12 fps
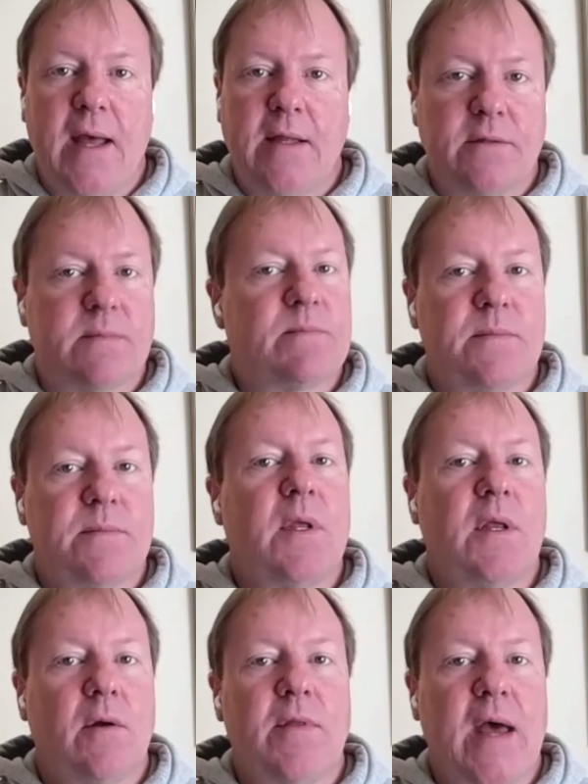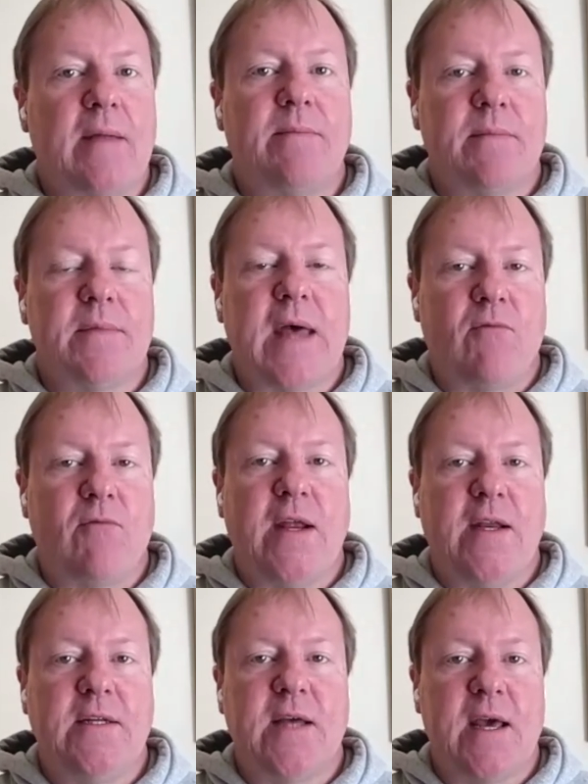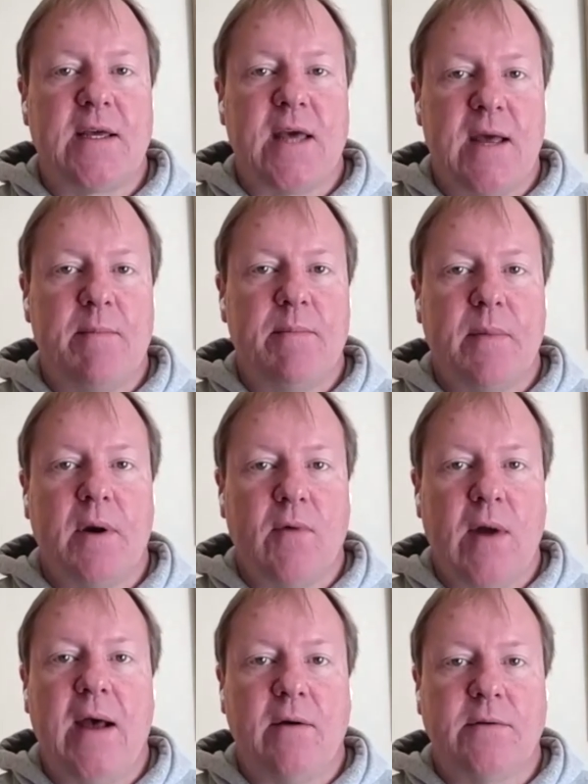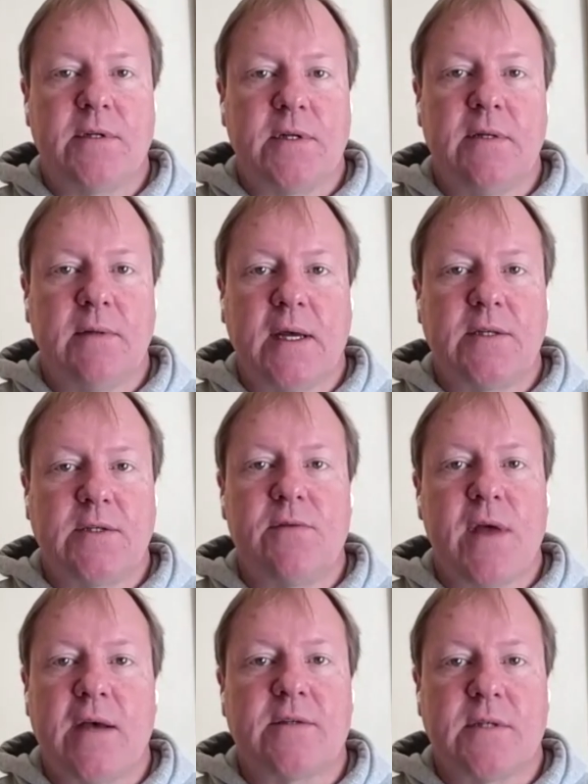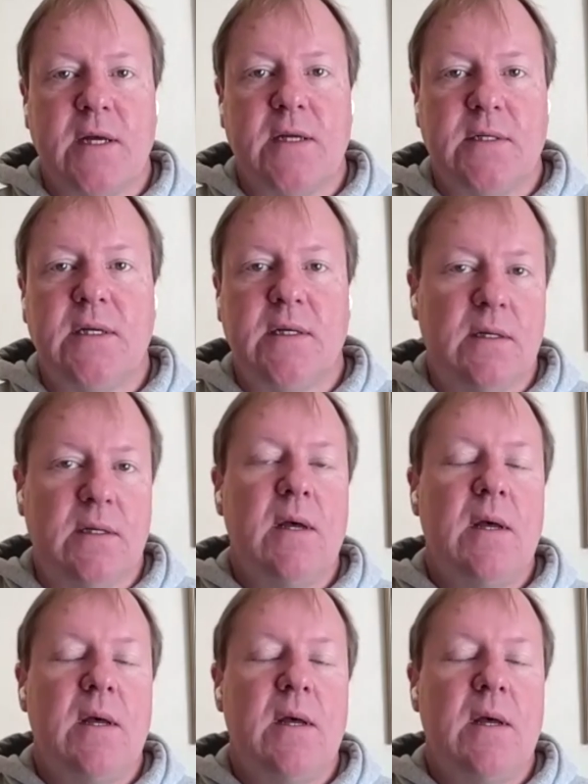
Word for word: And, you know, that rainy day came around in like 2018.